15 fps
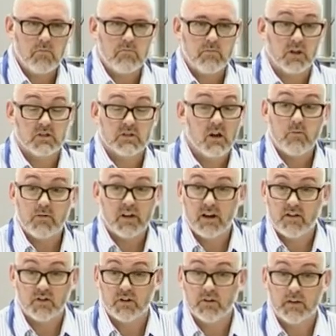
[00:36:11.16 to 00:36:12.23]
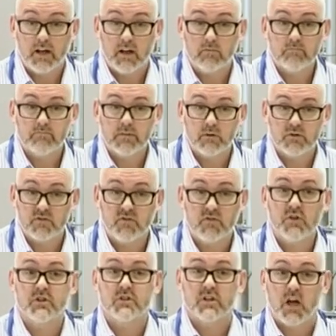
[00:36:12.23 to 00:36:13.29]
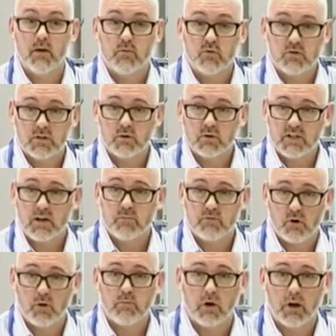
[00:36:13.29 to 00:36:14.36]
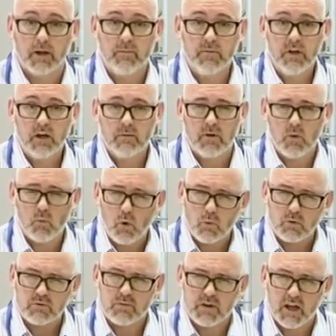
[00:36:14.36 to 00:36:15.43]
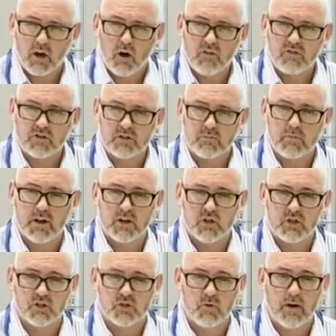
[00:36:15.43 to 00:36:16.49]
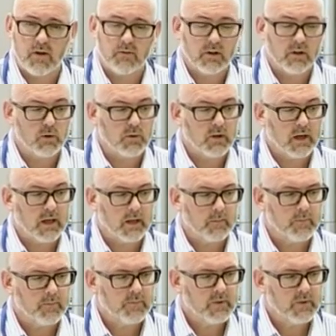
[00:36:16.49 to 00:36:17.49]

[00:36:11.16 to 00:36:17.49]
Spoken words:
Because nobody had ever done that. It was the first time it was looked at properly, about what was being offered to patients around the UK.